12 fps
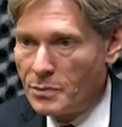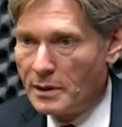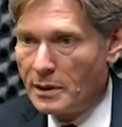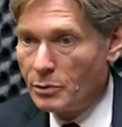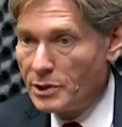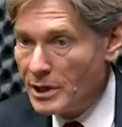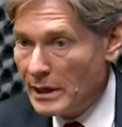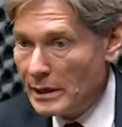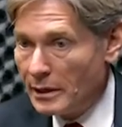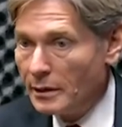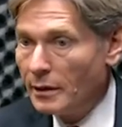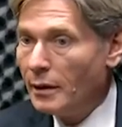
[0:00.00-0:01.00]
but they were
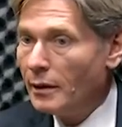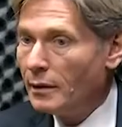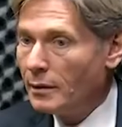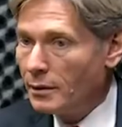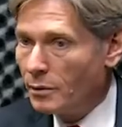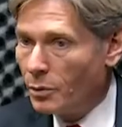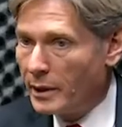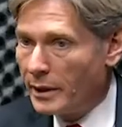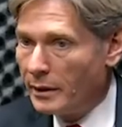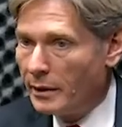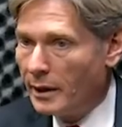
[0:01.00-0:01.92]
taken away.